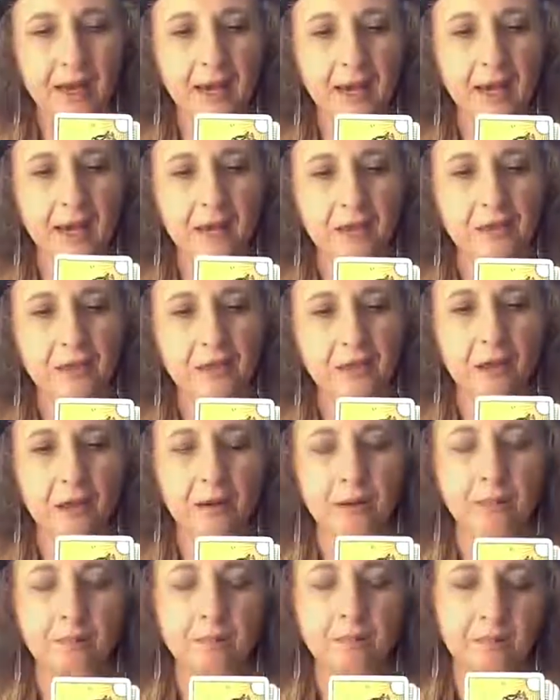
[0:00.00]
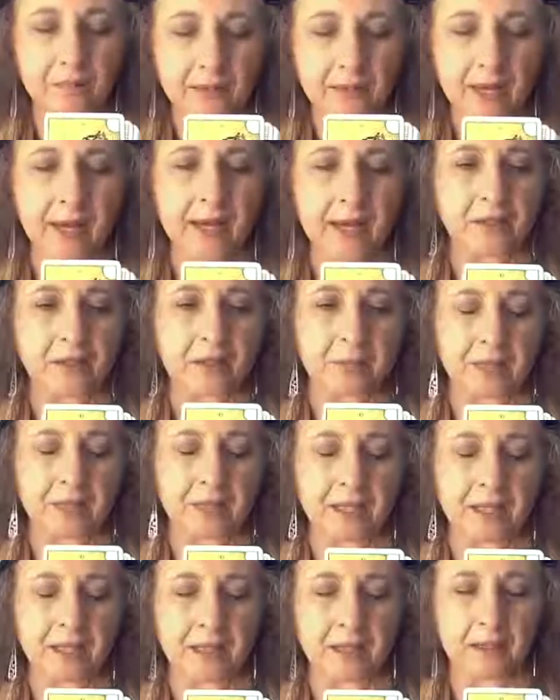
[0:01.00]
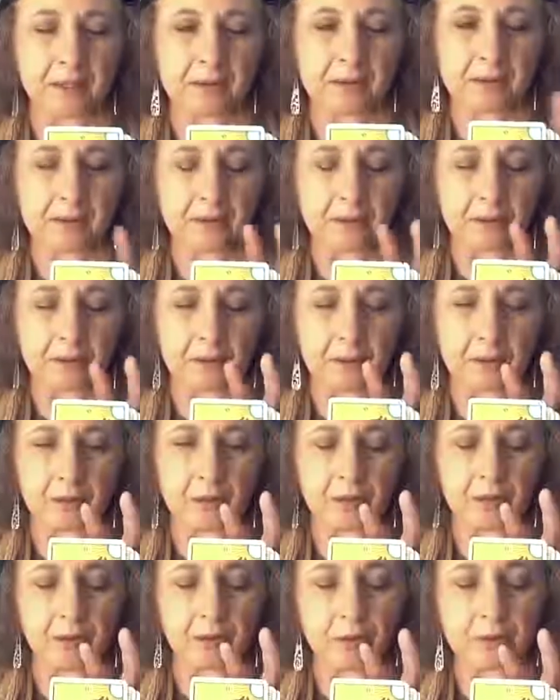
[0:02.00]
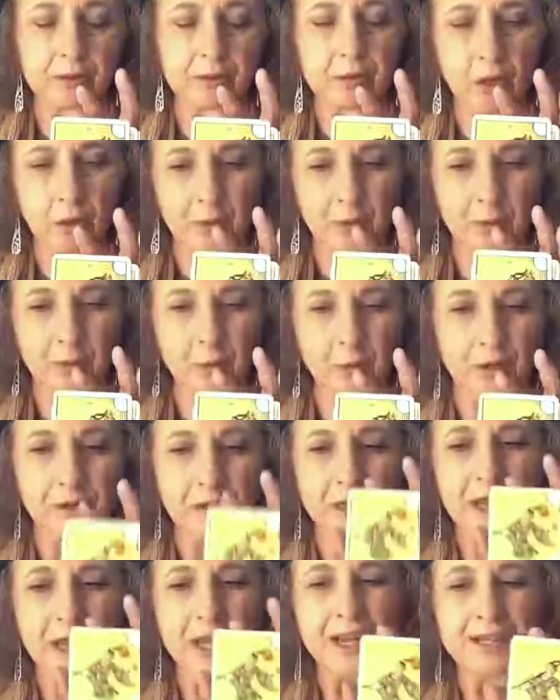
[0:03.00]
And that to me is, so important.